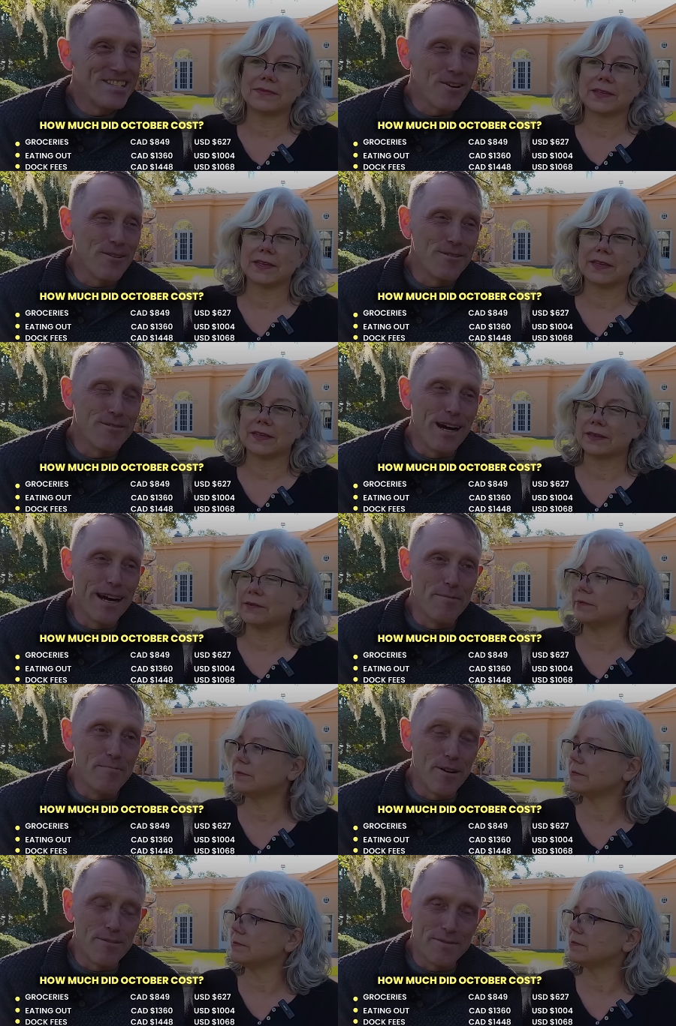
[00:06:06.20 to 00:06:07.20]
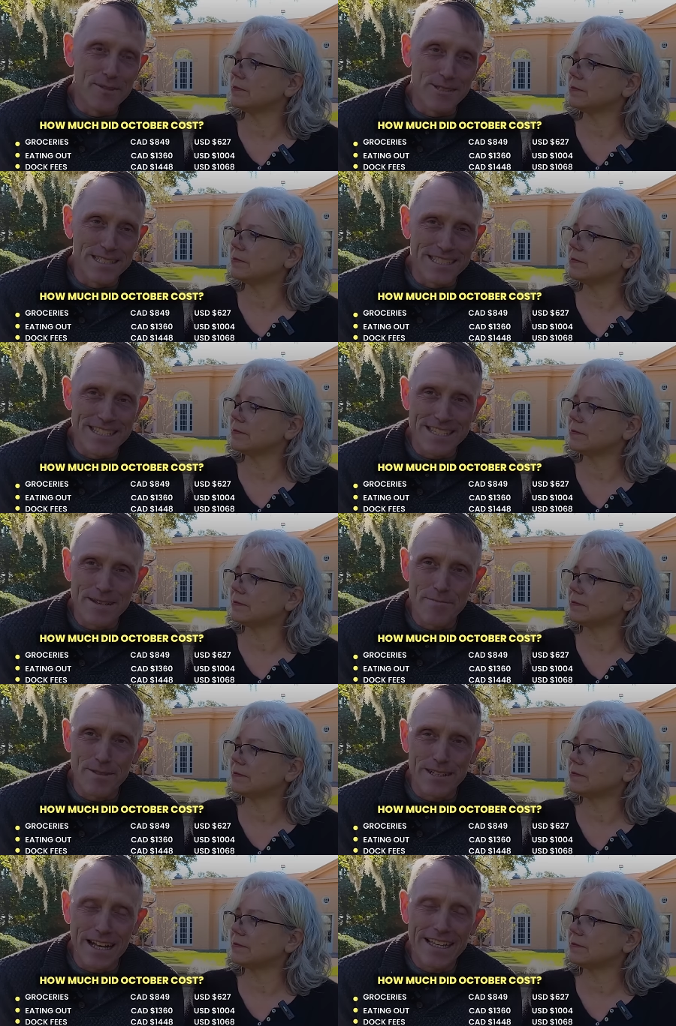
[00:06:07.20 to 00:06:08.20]
Speaker 1: so, uh, boat fuel is a
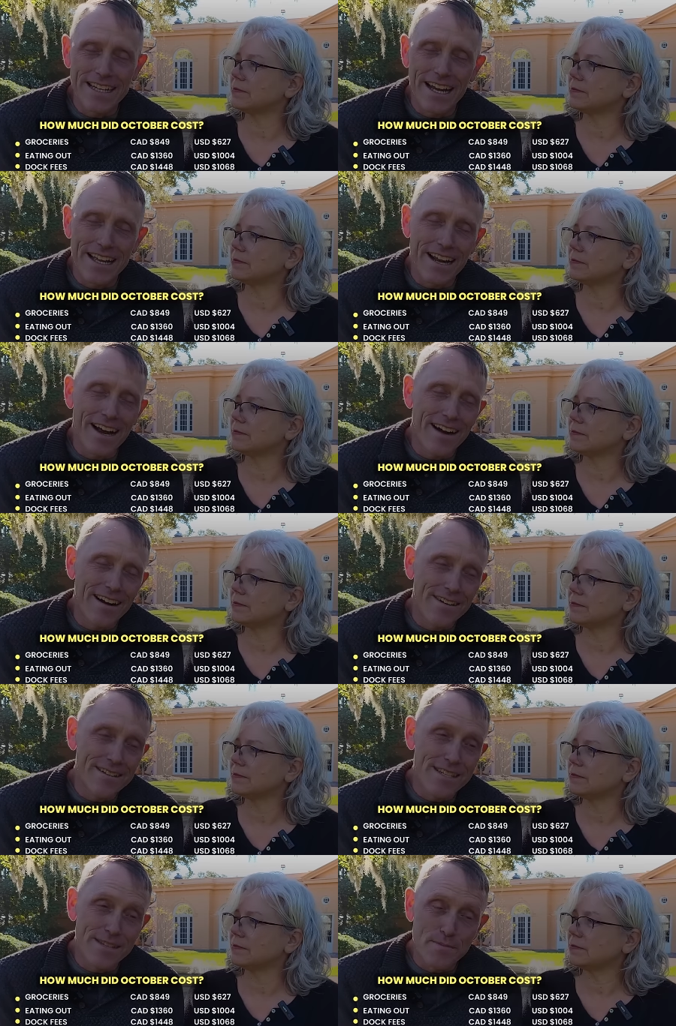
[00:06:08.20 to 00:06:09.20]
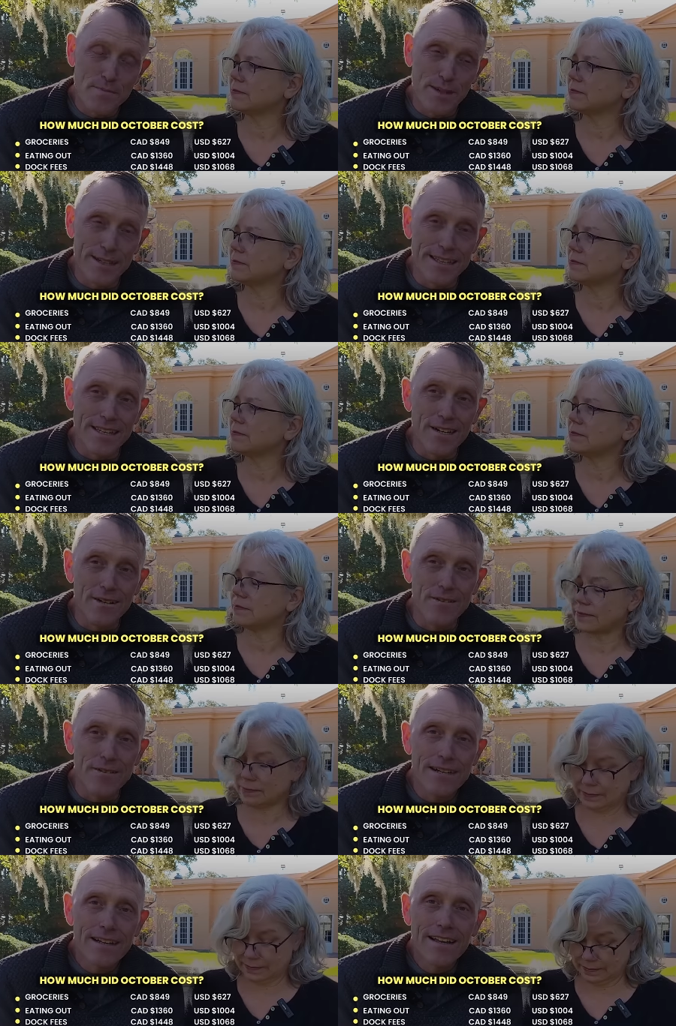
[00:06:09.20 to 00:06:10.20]
simple reality. I, ours is pretty
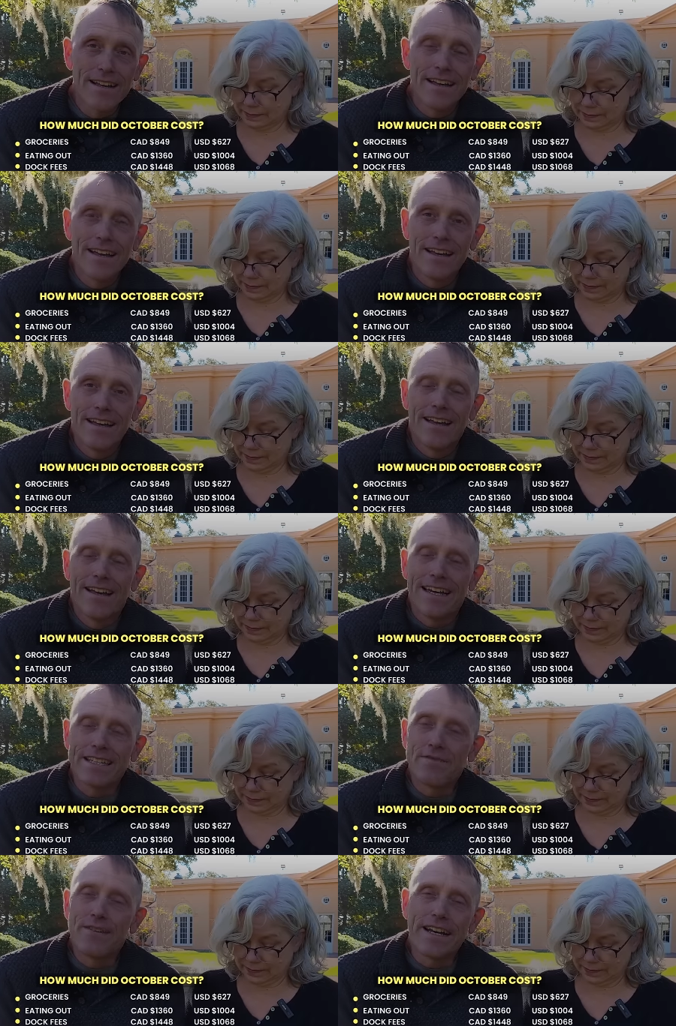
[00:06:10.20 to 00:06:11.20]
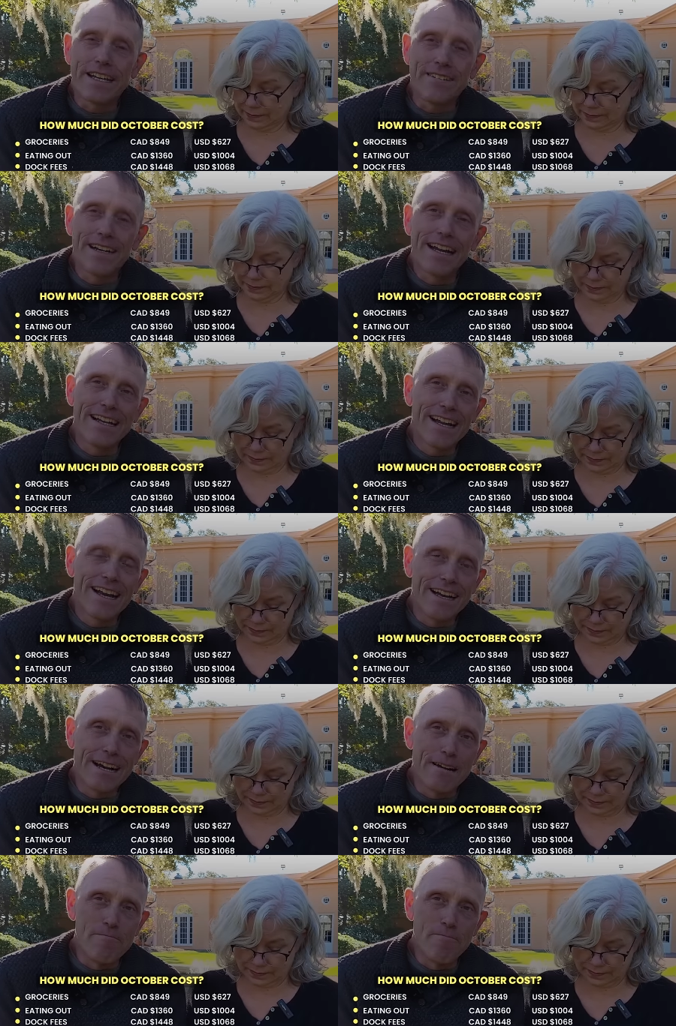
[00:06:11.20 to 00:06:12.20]
low. It's funny, right?
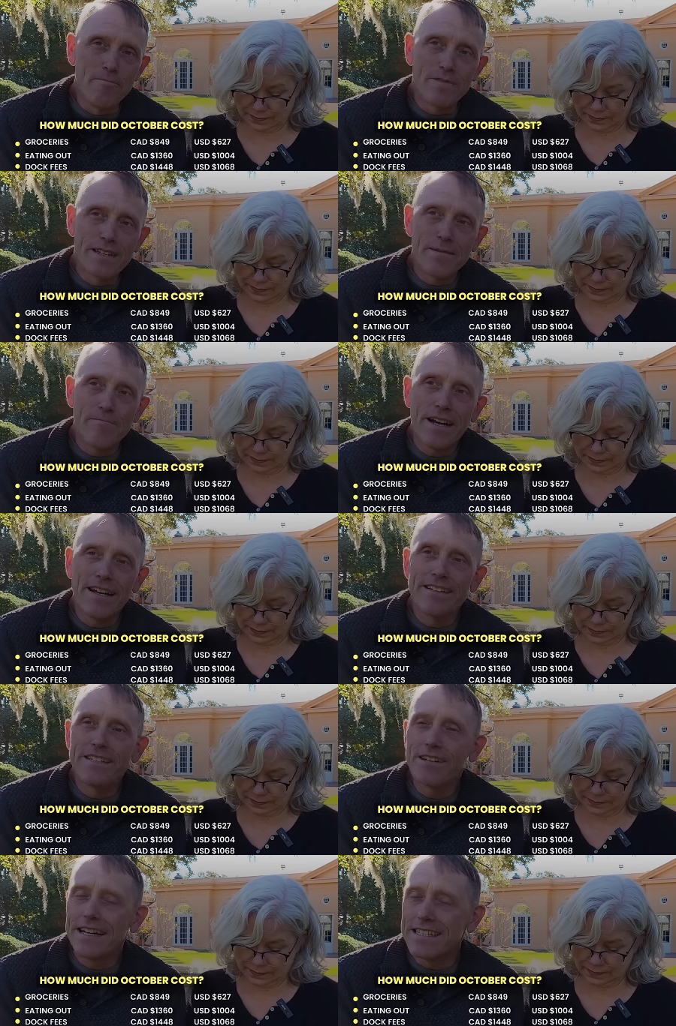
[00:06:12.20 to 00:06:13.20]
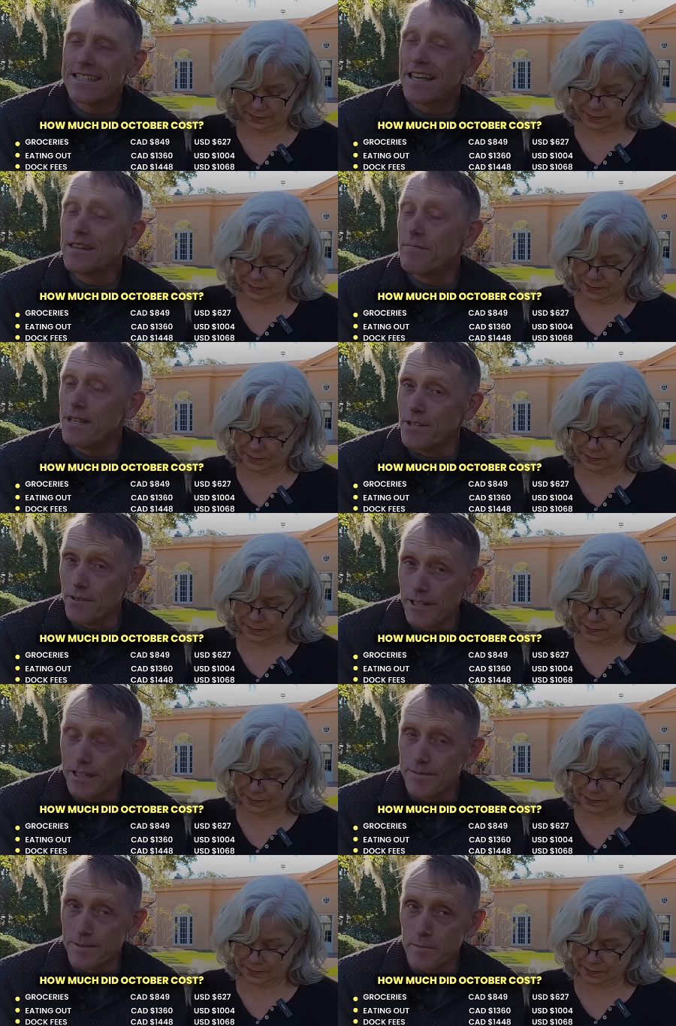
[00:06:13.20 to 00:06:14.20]
Um, compared to, I'd say, the
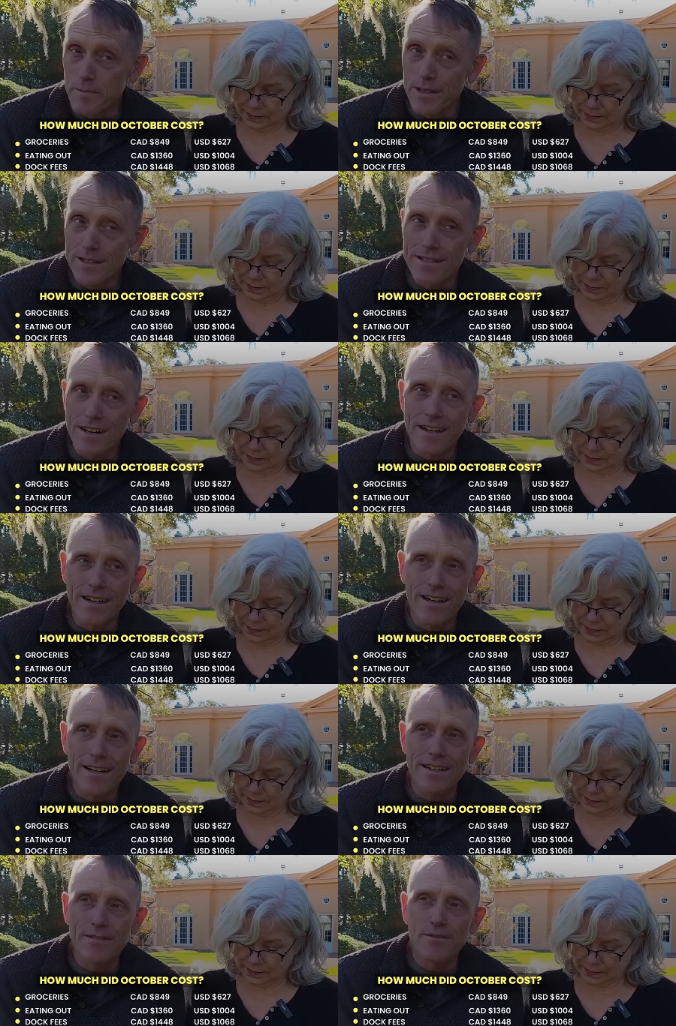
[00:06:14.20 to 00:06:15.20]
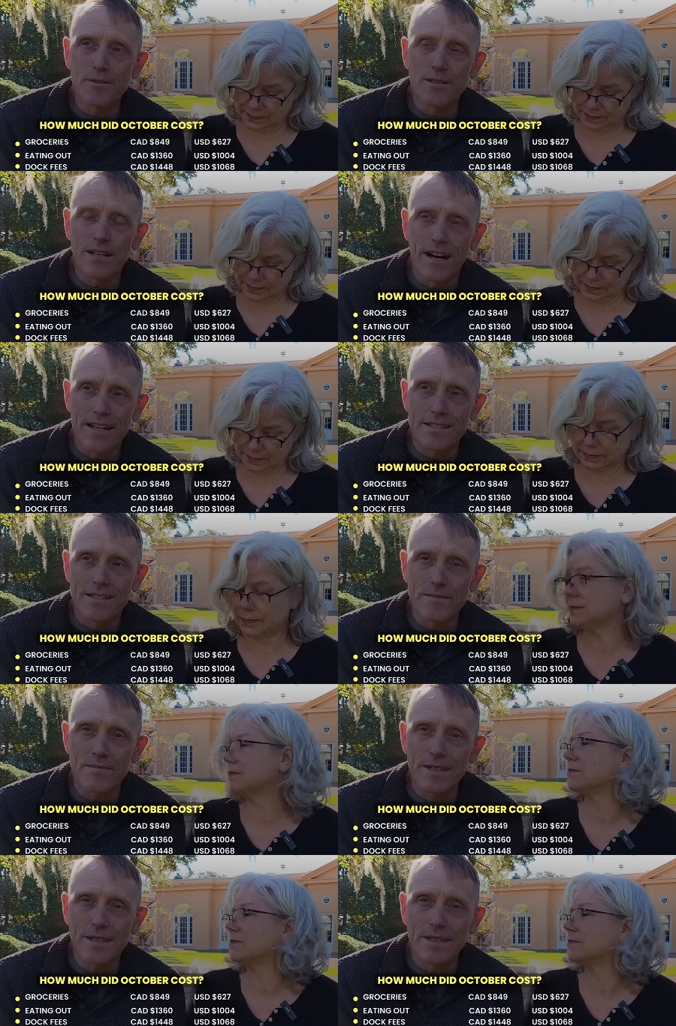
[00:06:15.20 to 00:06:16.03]
majority of loopers, our fuel costs are